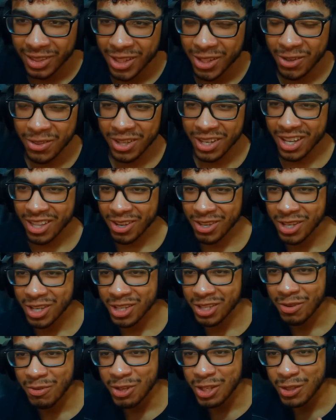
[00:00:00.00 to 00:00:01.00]
you're the guy that
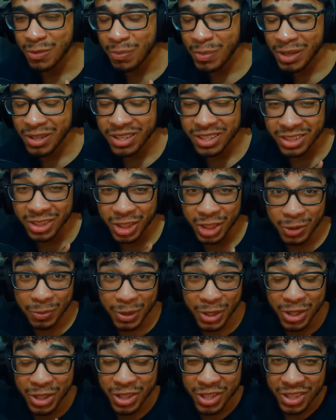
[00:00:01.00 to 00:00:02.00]
said some
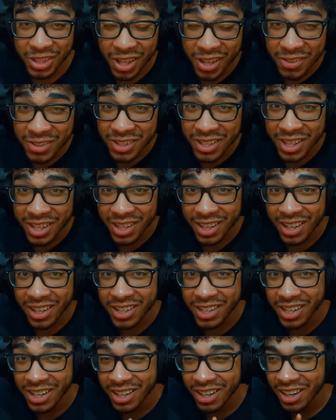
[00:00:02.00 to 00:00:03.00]
suspicious stuff to
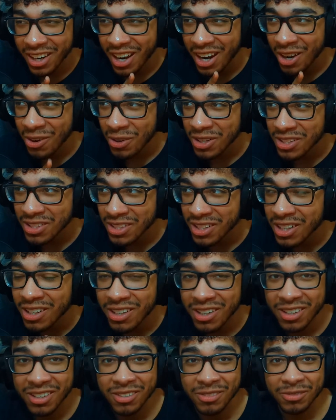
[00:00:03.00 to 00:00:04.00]
and Eren's
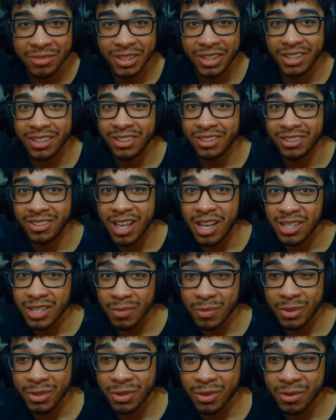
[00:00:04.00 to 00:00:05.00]
ear last
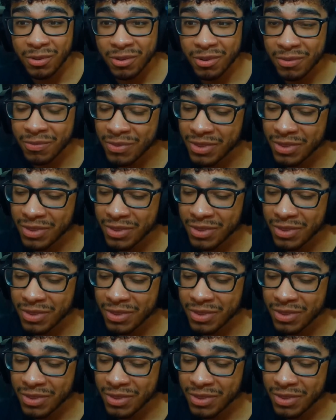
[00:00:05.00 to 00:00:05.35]
episode.